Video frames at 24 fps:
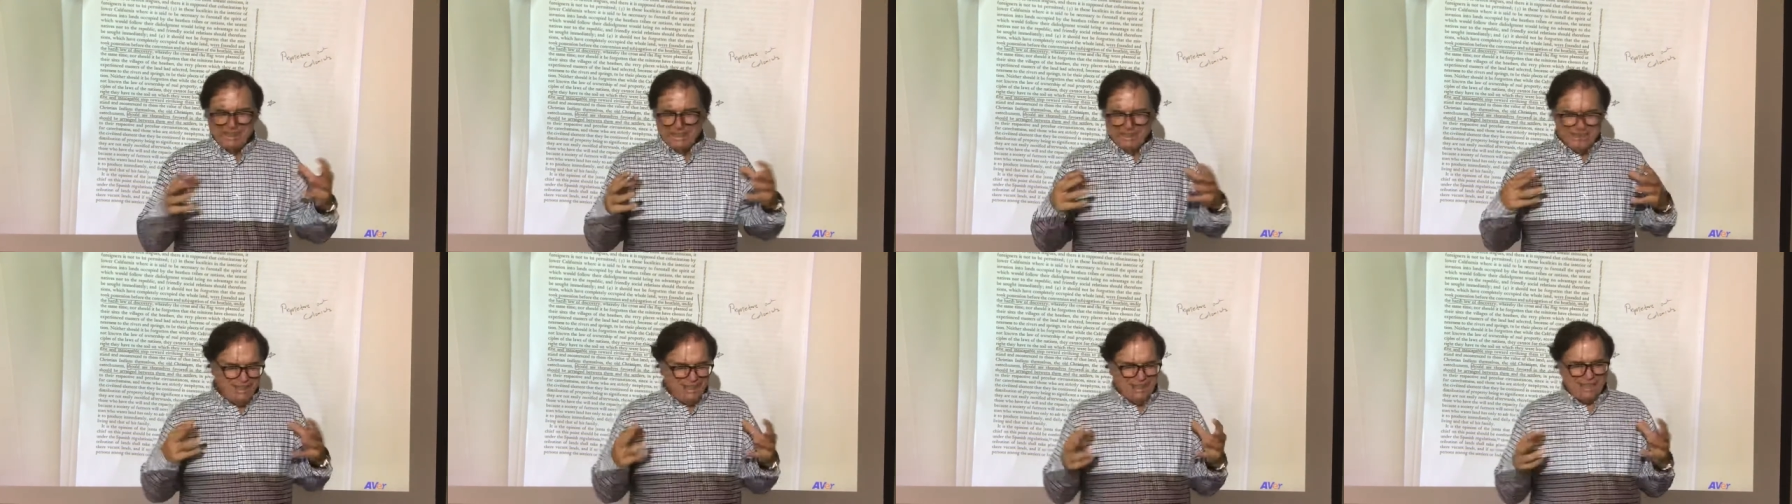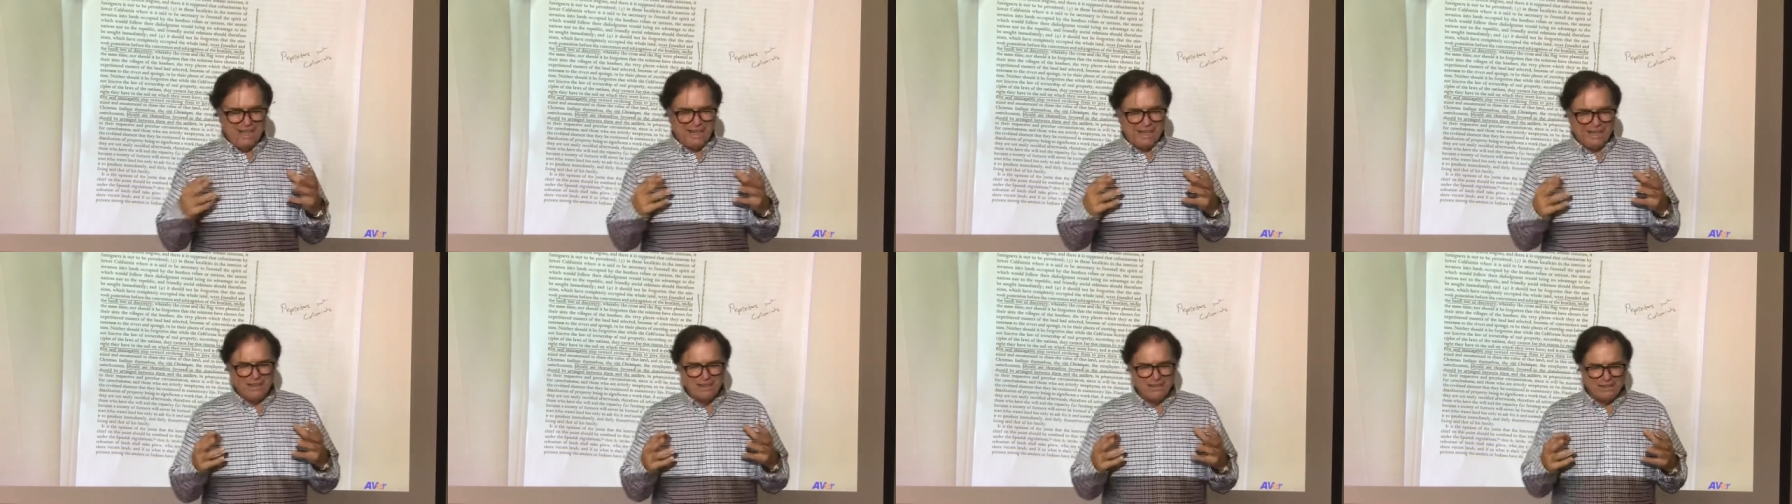
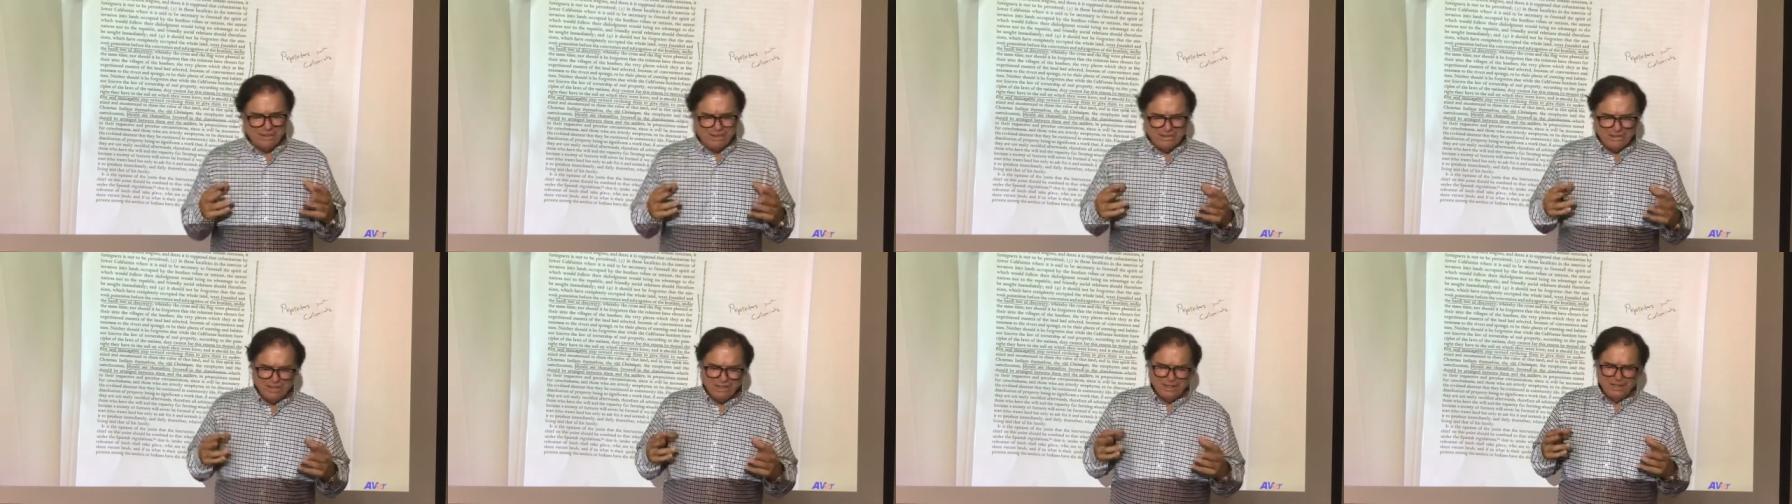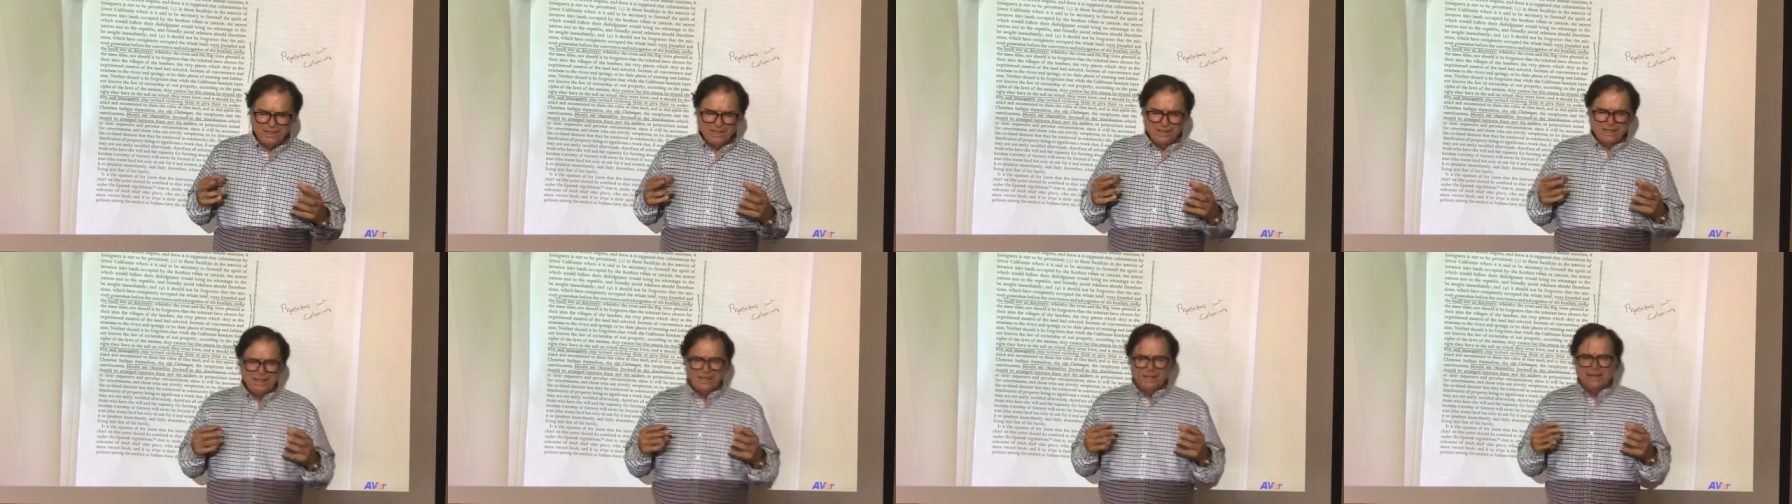how
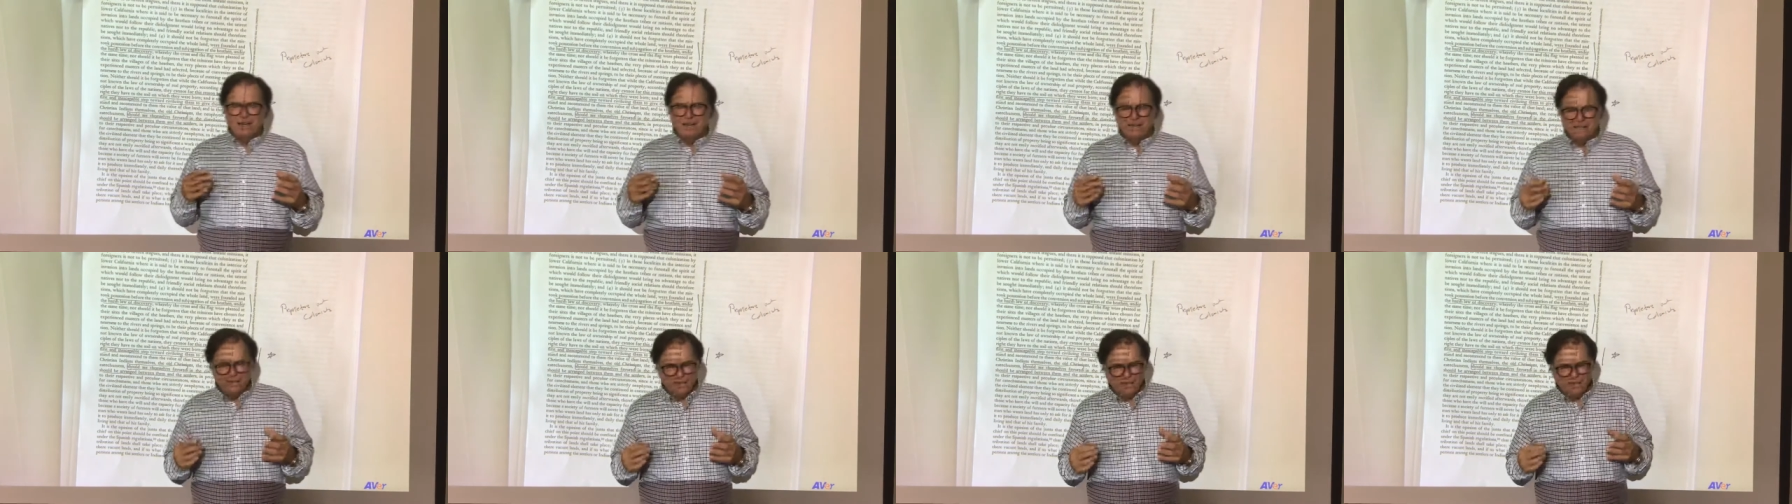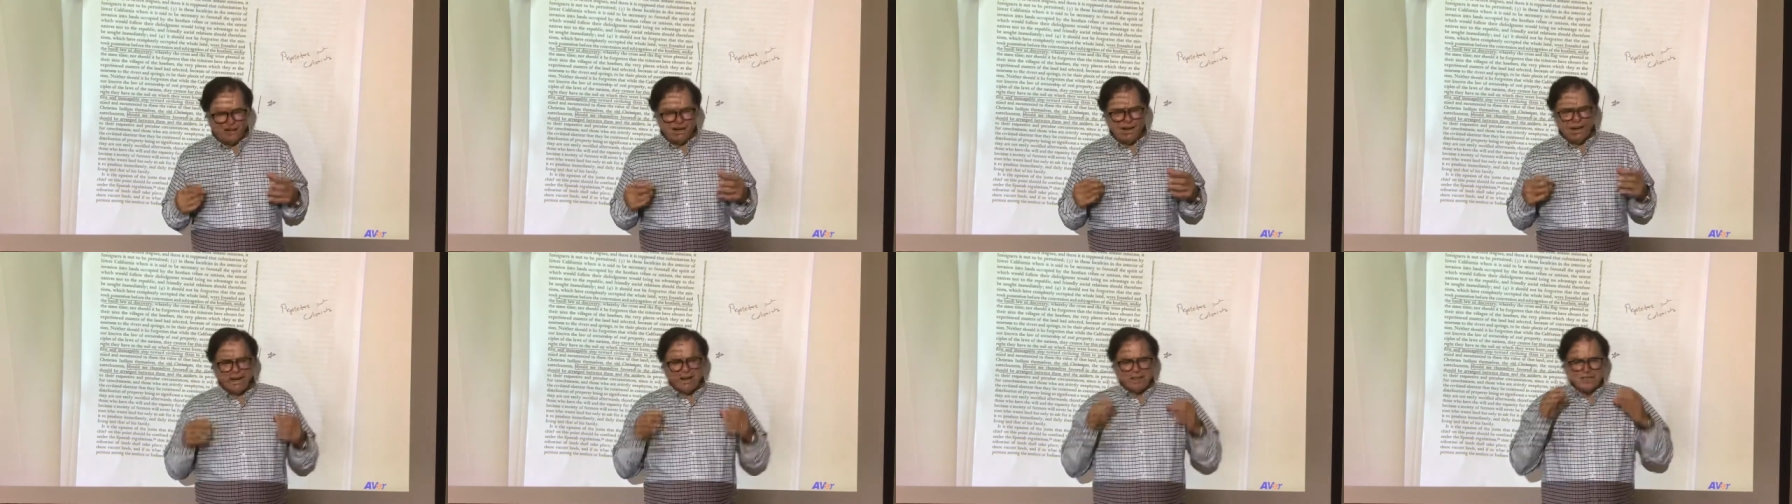
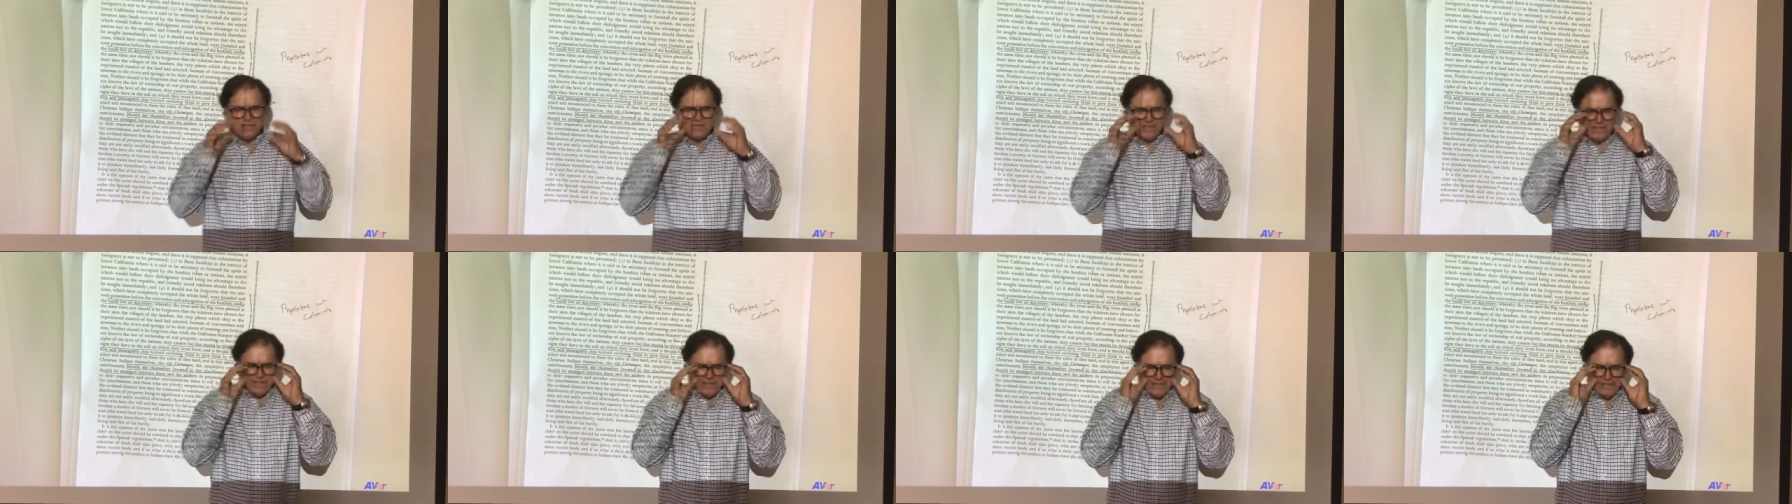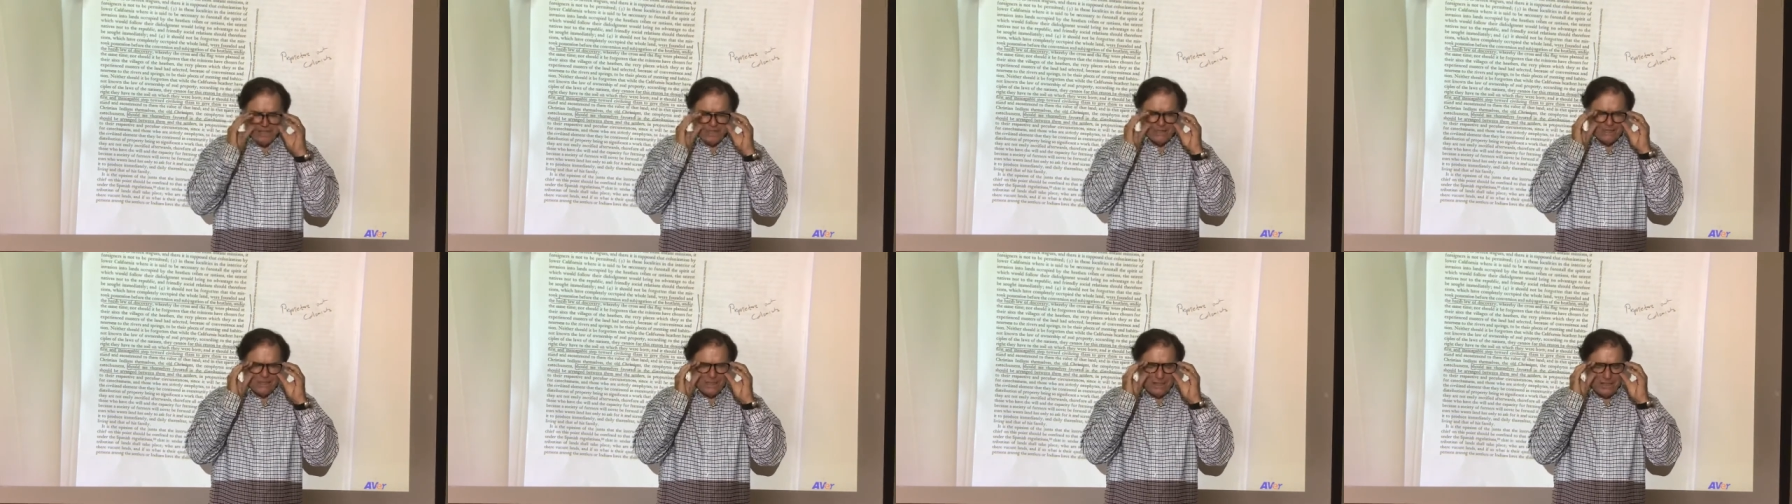harshly
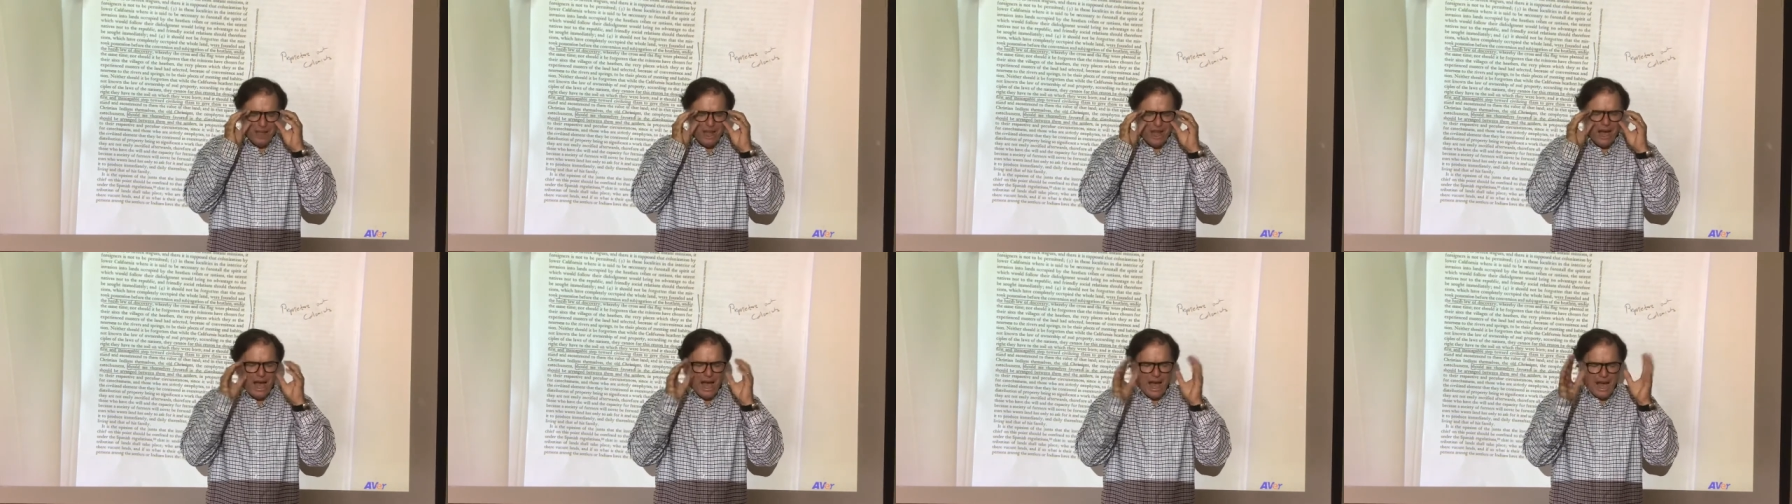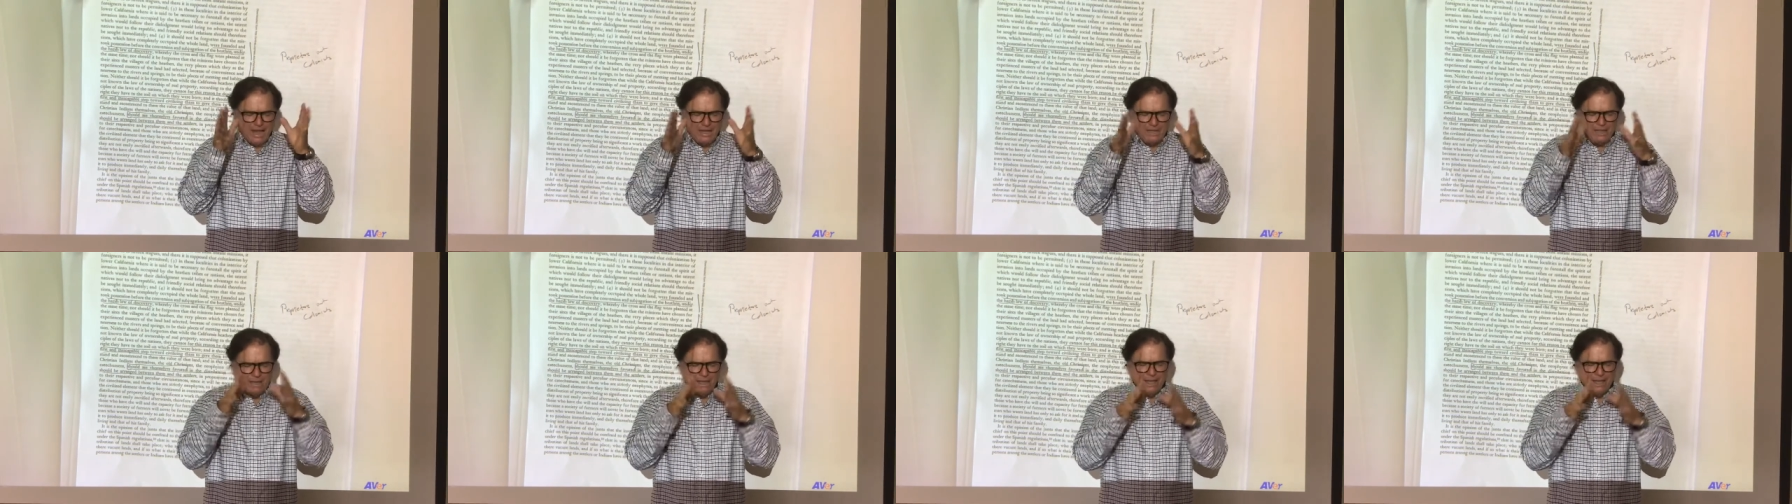it is taught.